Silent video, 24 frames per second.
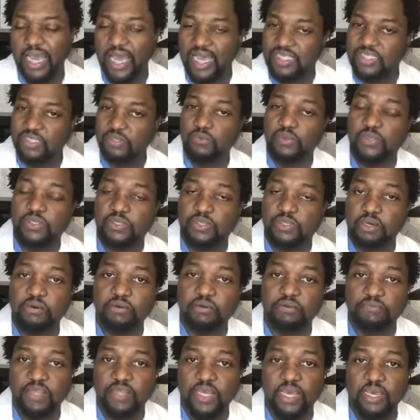As a
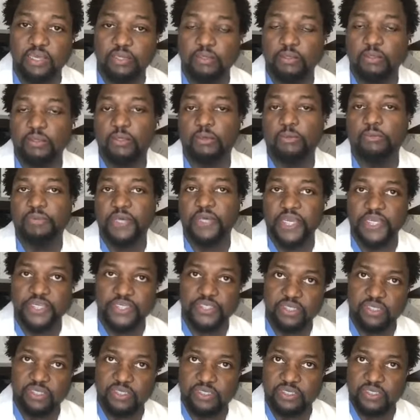result of that,
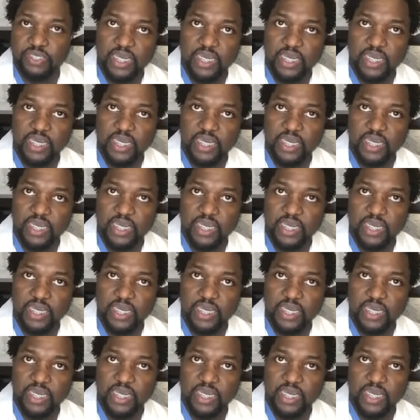patients